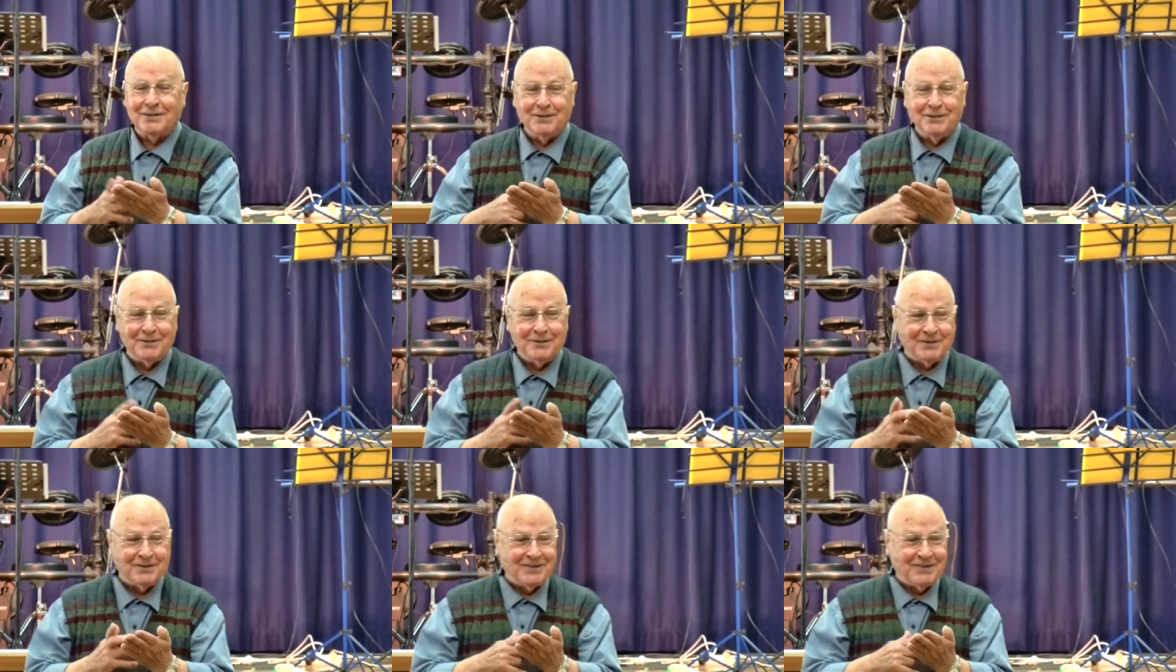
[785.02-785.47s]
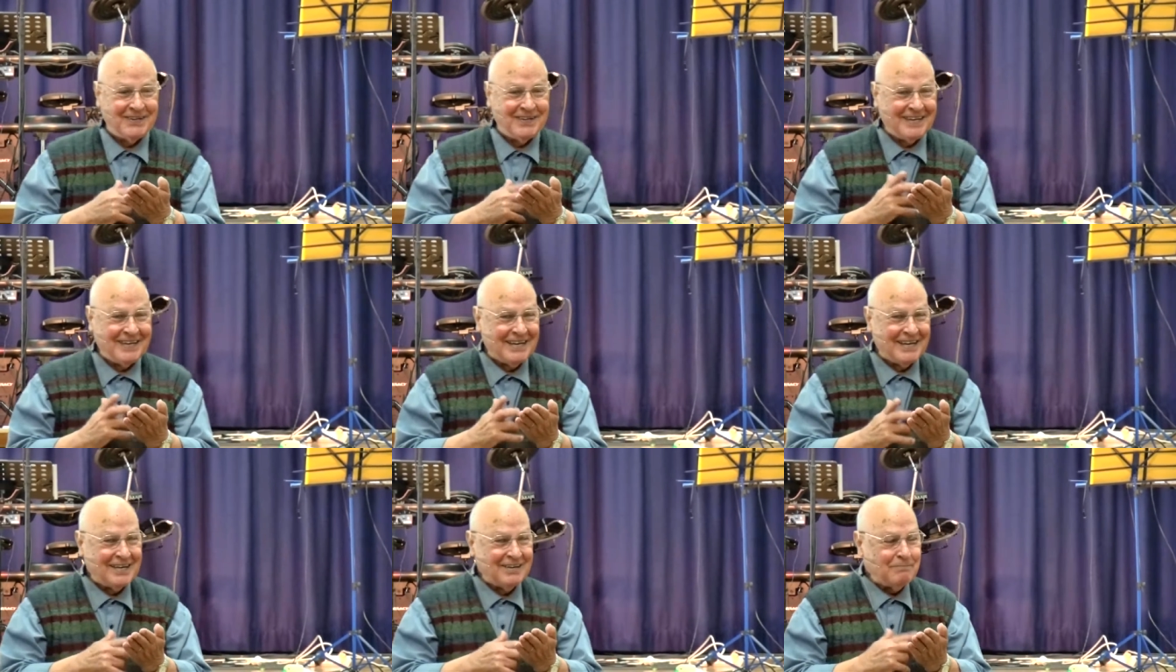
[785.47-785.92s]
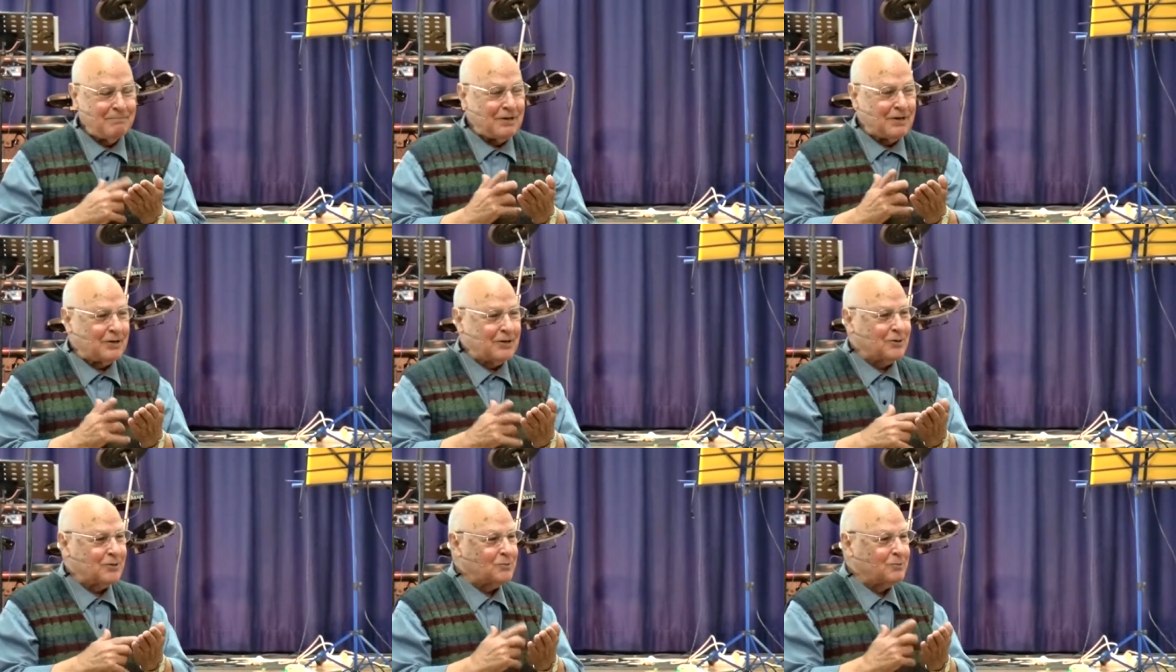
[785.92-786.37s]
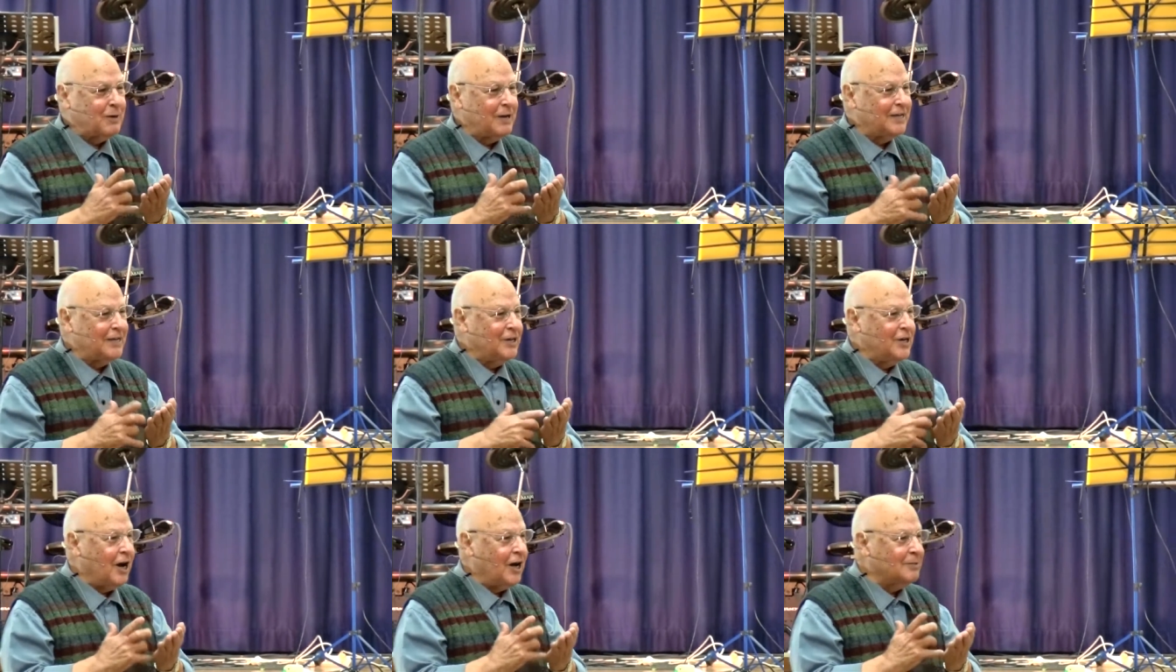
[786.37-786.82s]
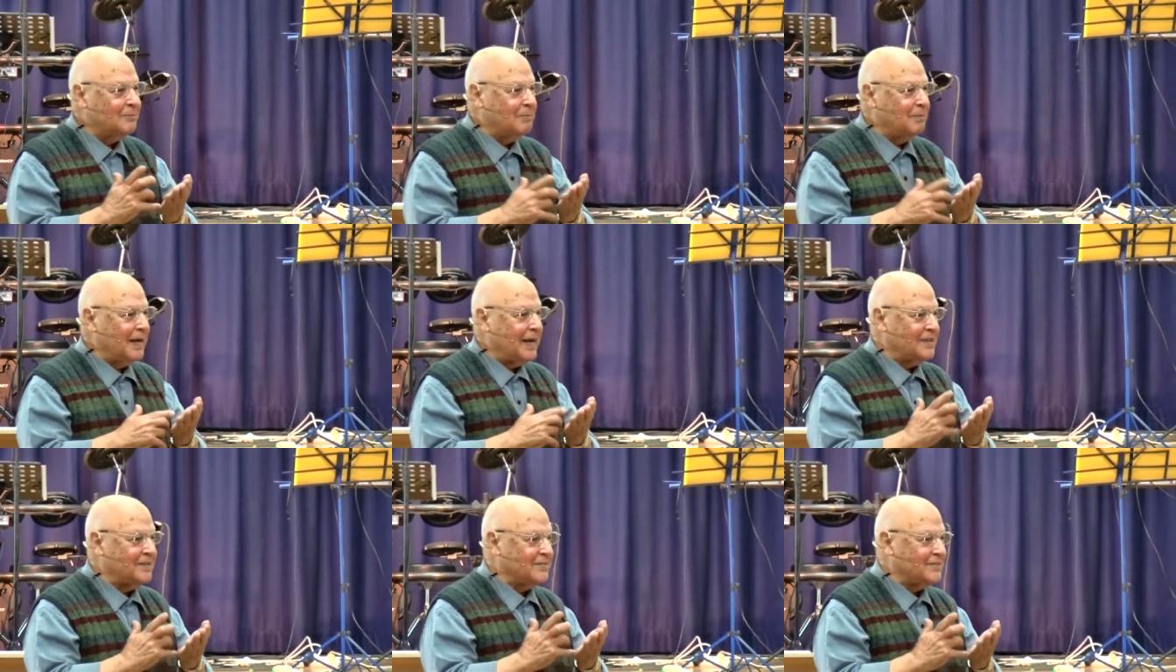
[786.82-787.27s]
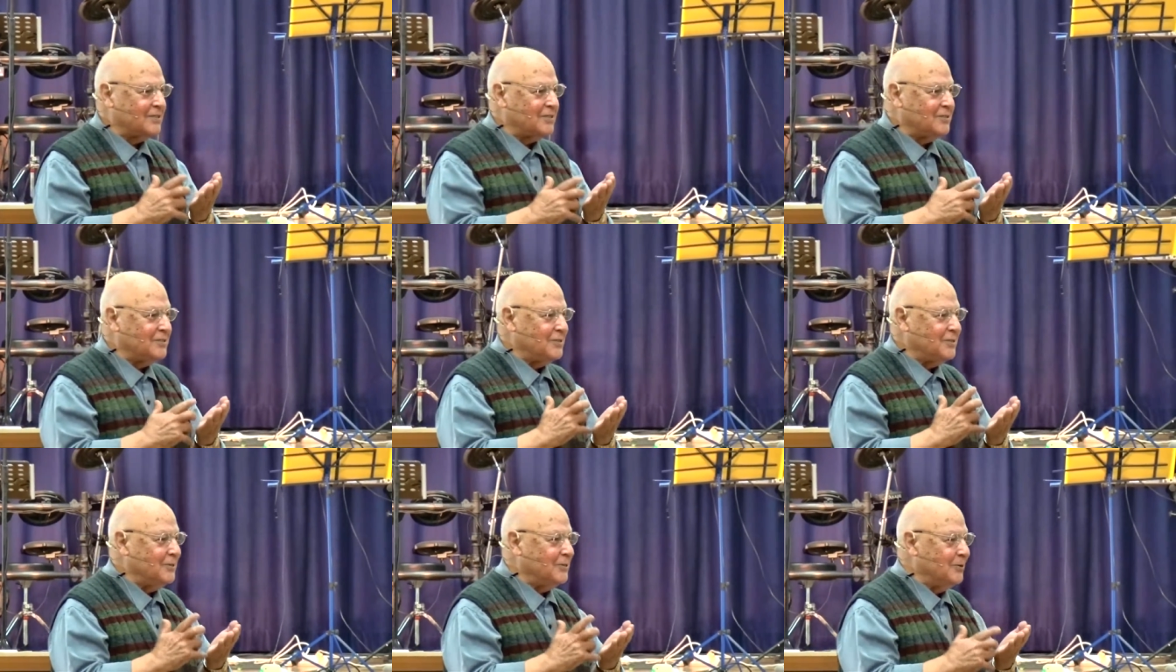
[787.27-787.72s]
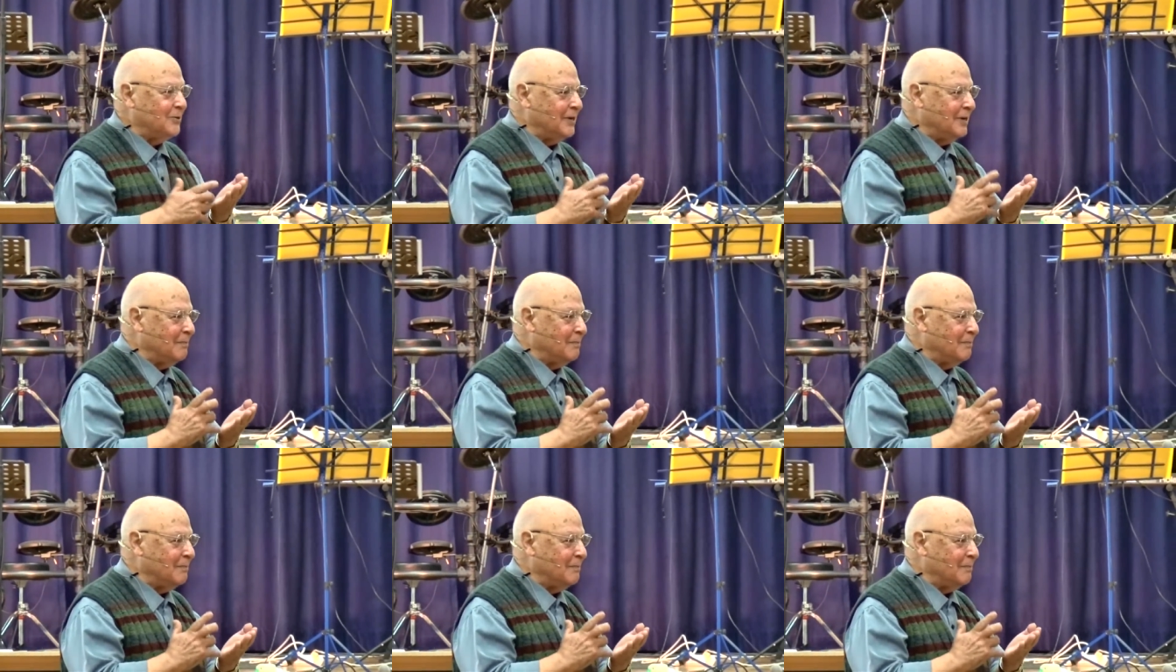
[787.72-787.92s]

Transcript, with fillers: too. Because when God blesses you,